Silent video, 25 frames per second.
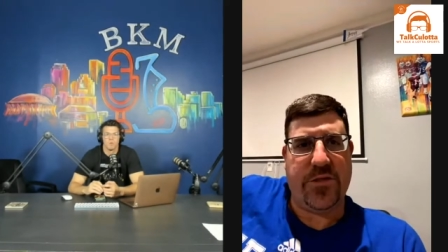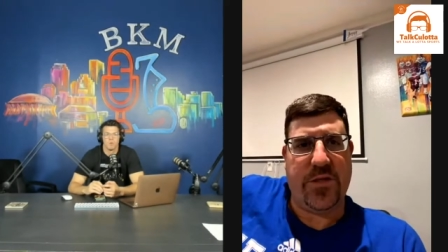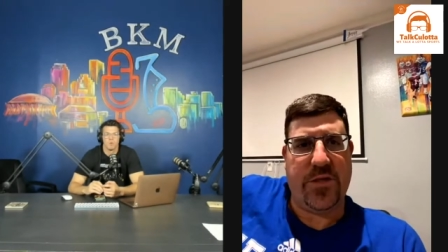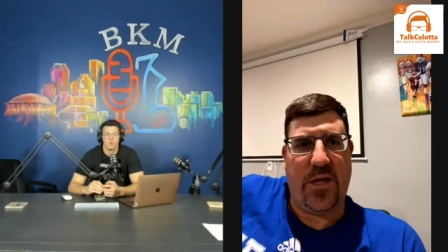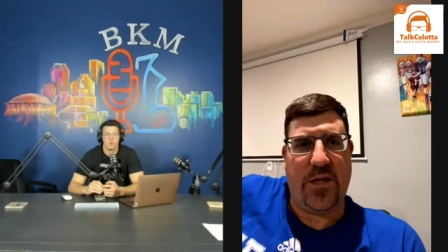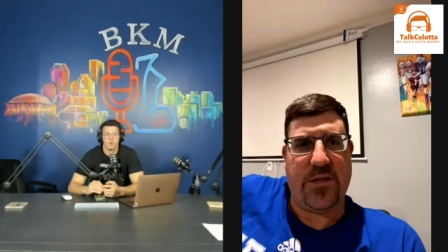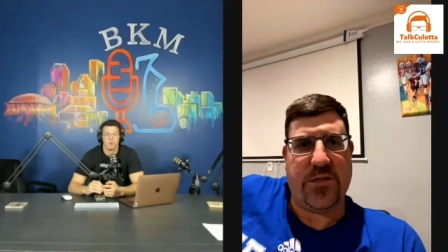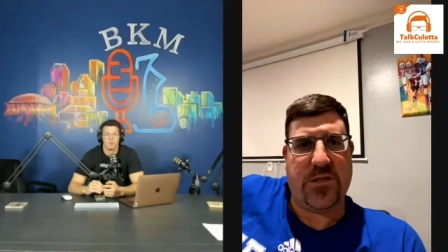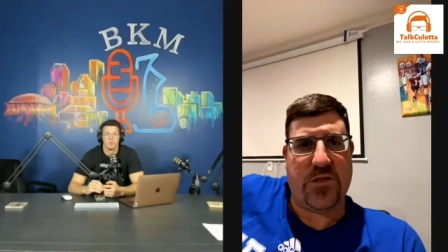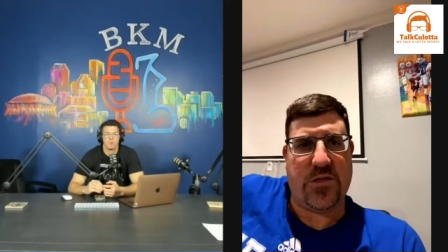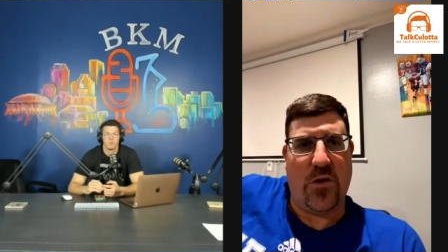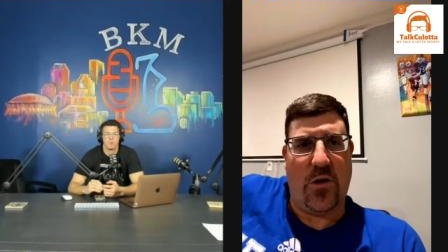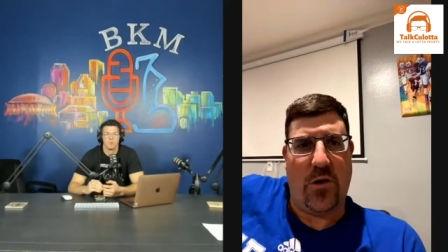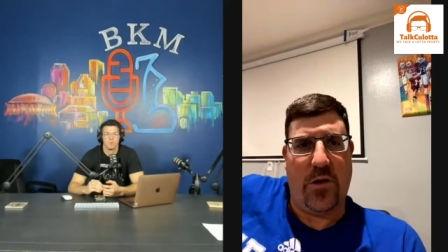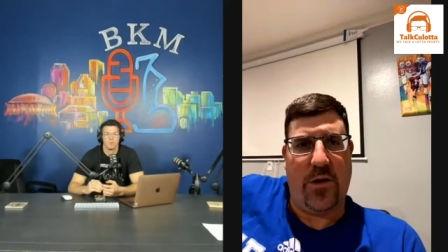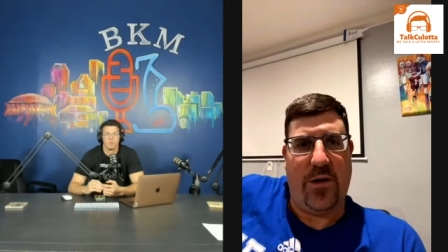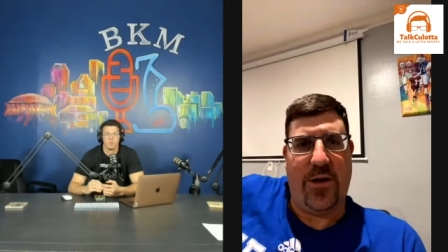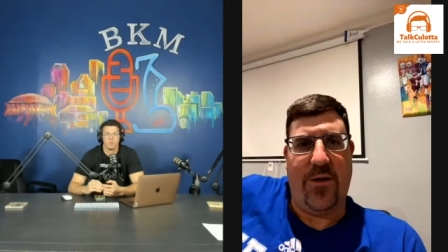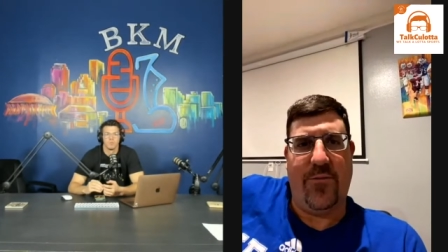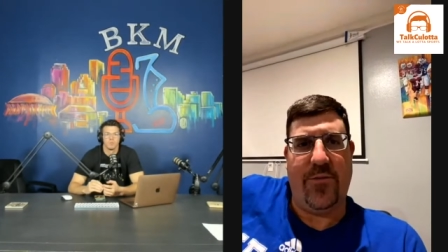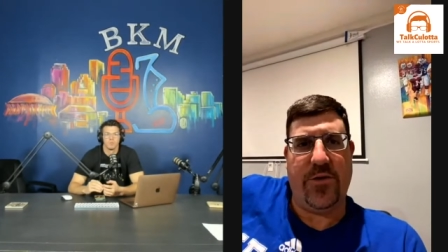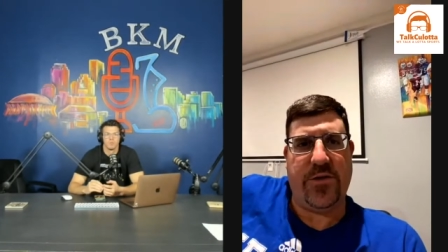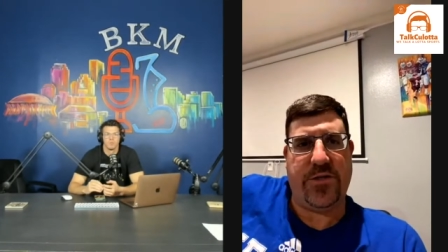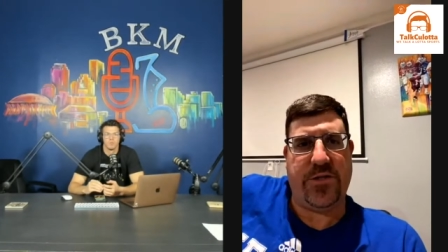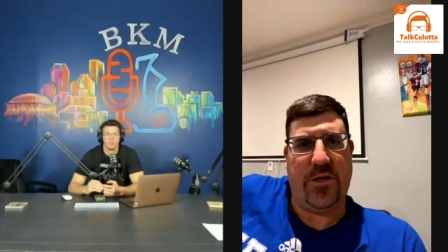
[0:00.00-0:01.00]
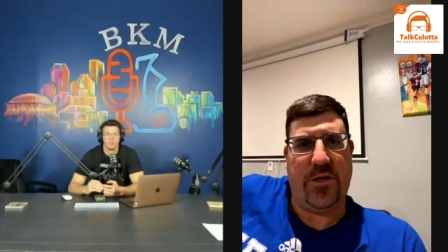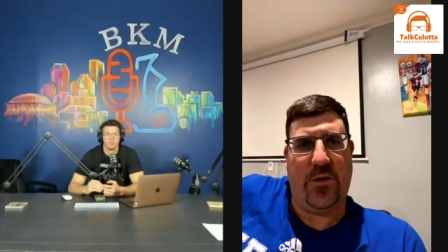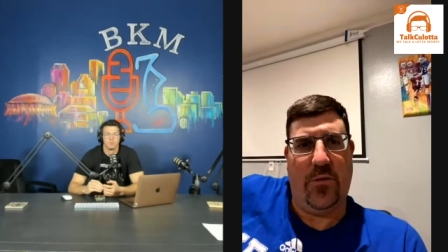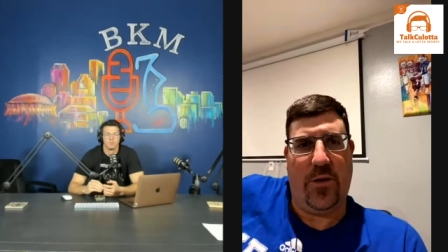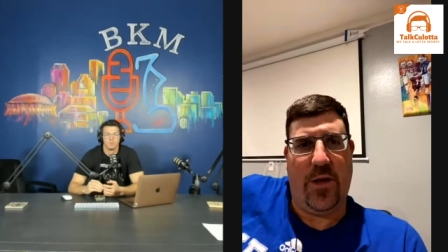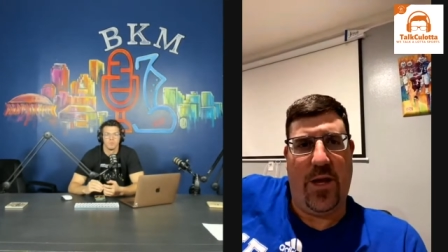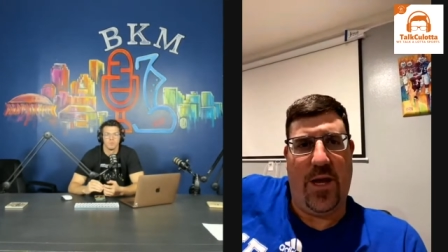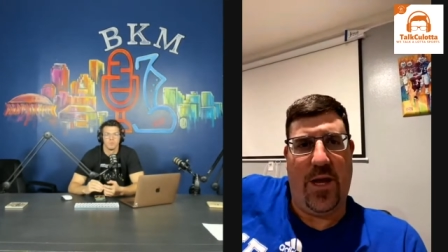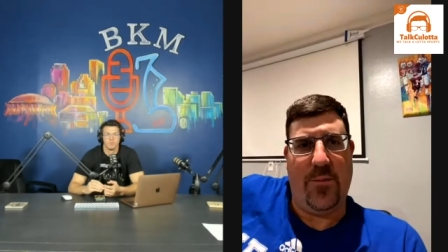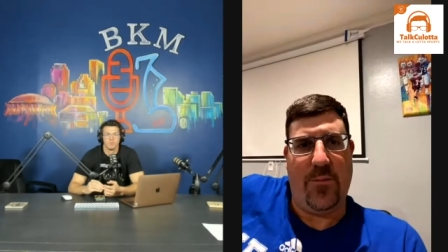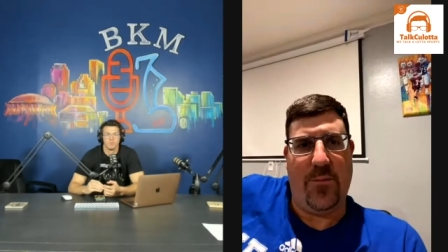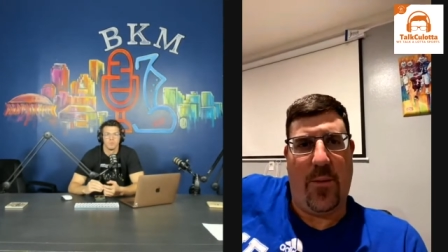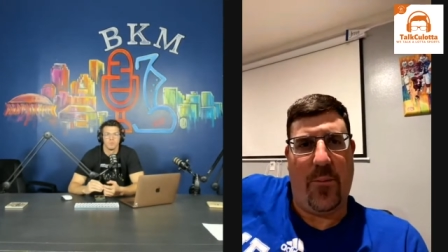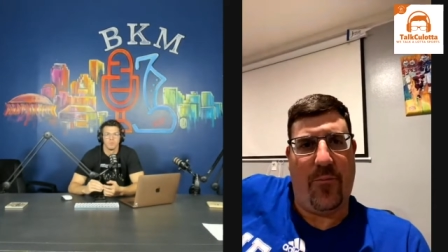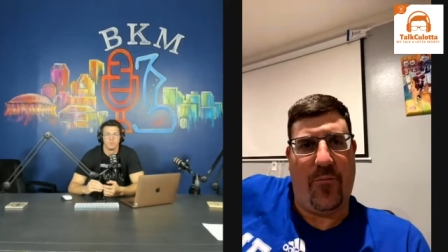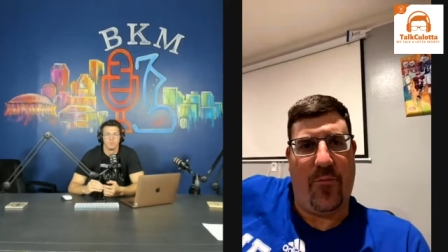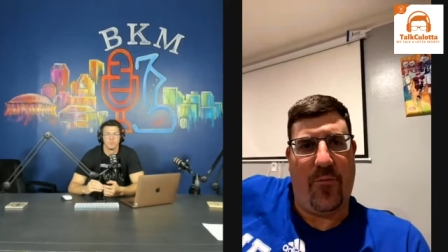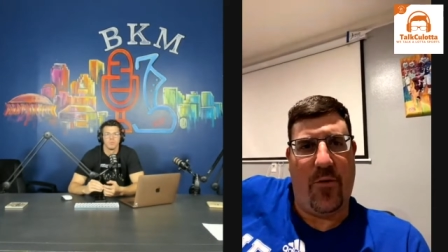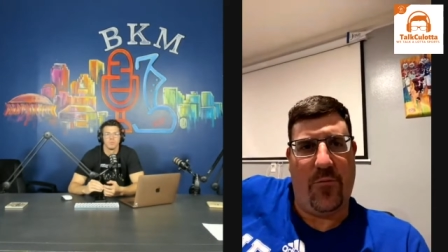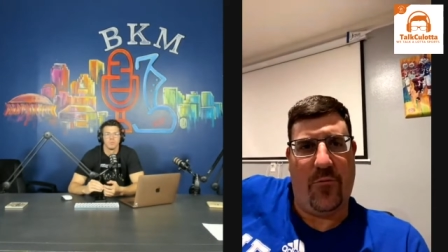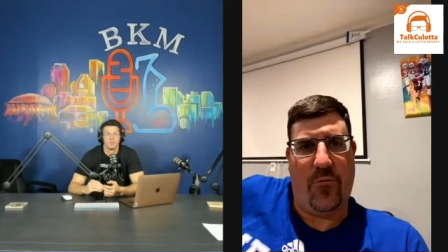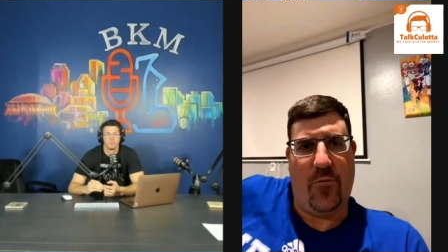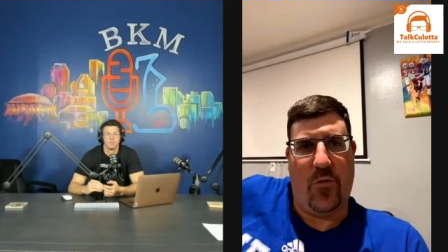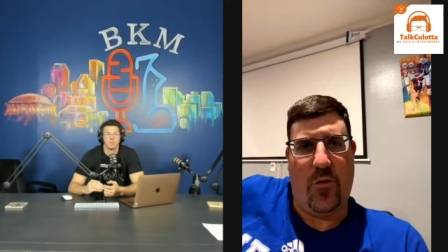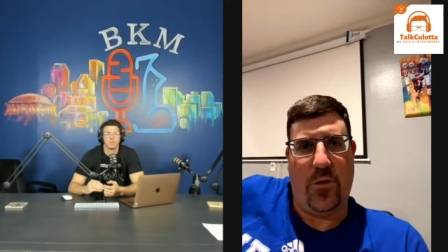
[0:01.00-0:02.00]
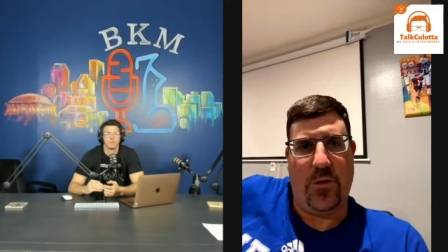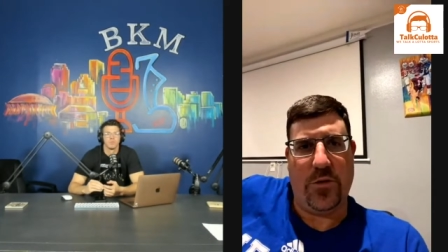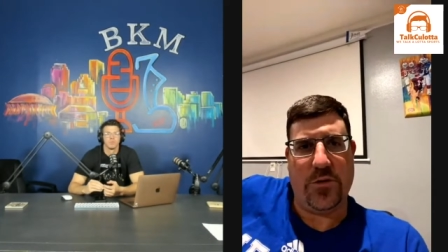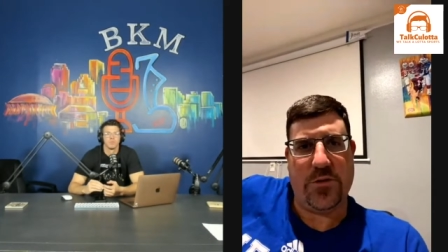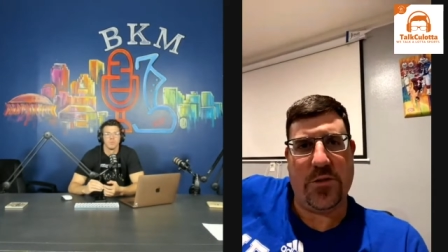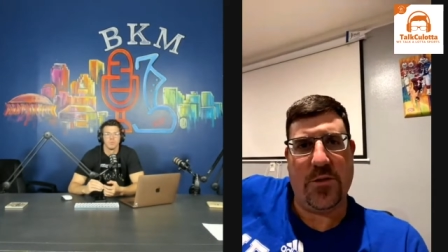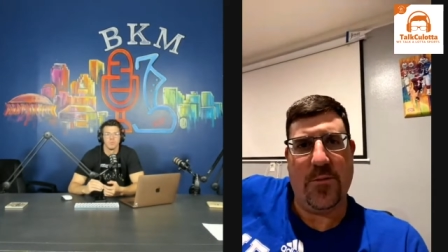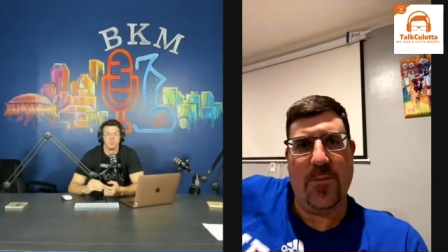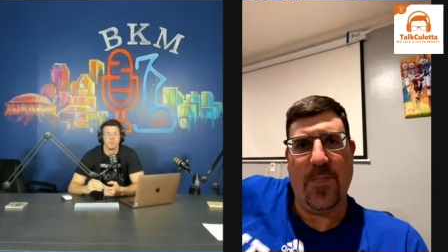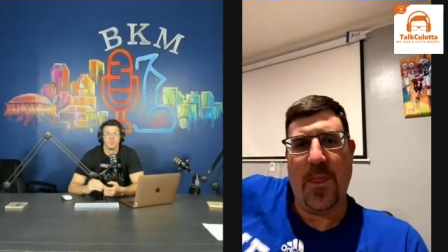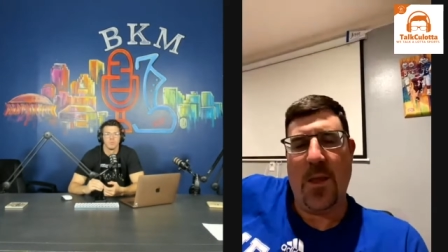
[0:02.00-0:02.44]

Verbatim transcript: that started every single game up front for us.